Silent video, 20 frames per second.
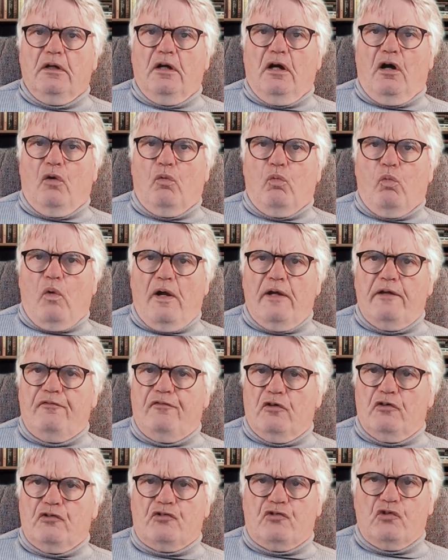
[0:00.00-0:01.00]
A wife
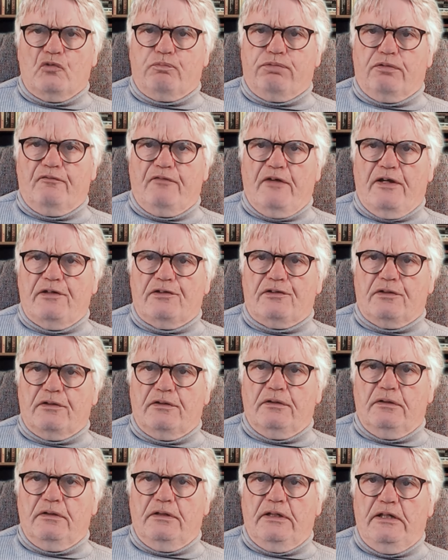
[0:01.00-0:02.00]
should prevent
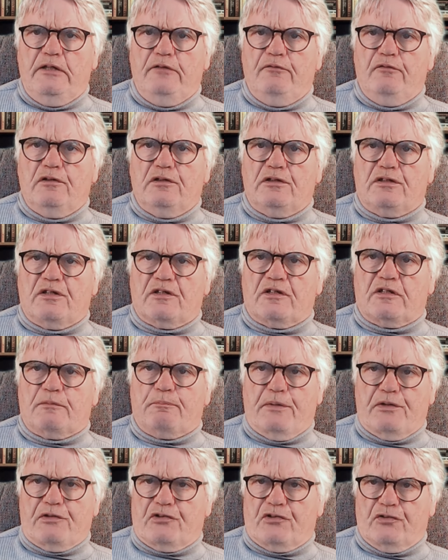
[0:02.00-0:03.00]
even
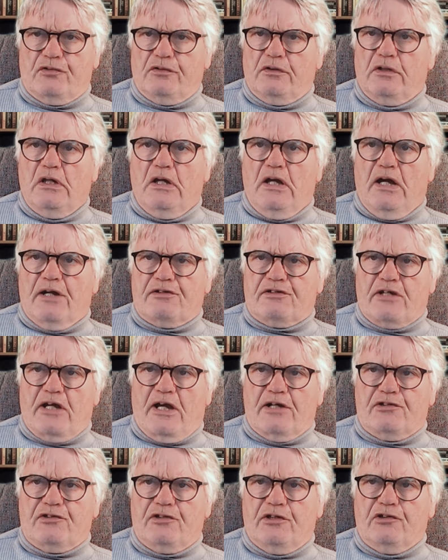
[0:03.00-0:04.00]
suspicion
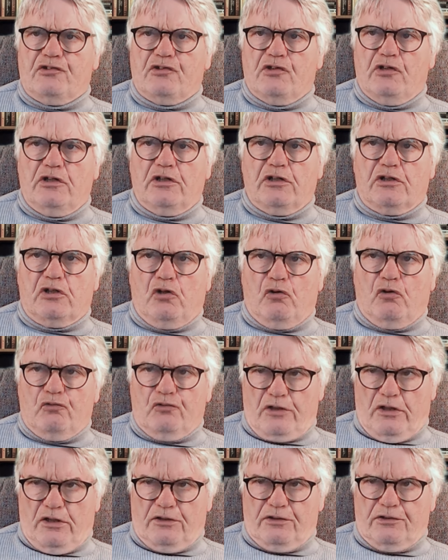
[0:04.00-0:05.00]
attaching to her
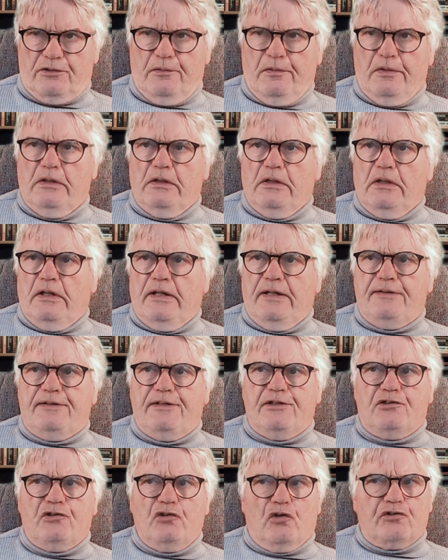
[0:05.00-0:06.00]
conduct. It
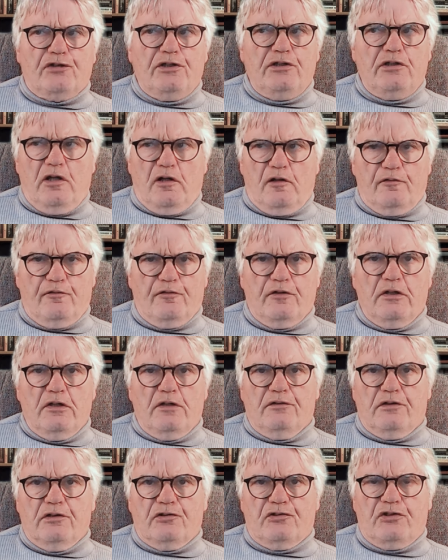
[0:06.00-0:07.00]
is not enough
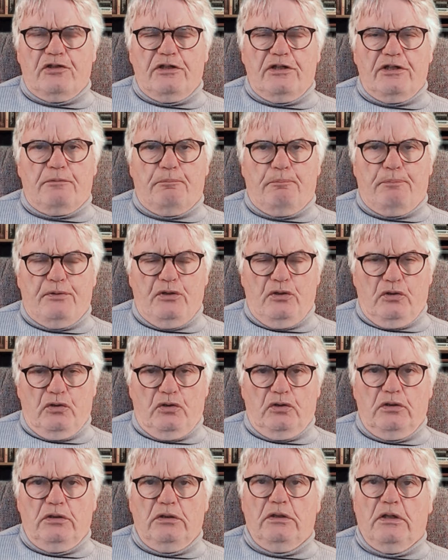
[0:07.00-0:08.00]
that she is
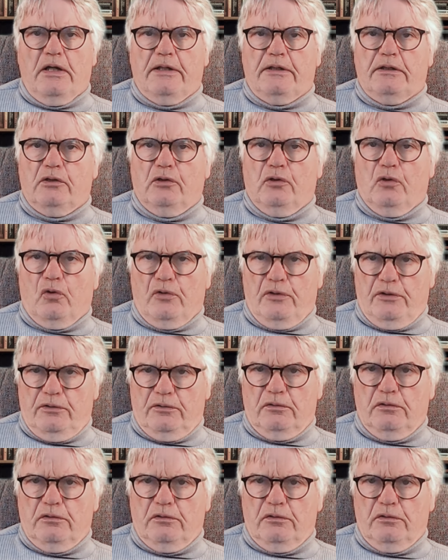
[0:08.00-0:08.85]
pure and loyal.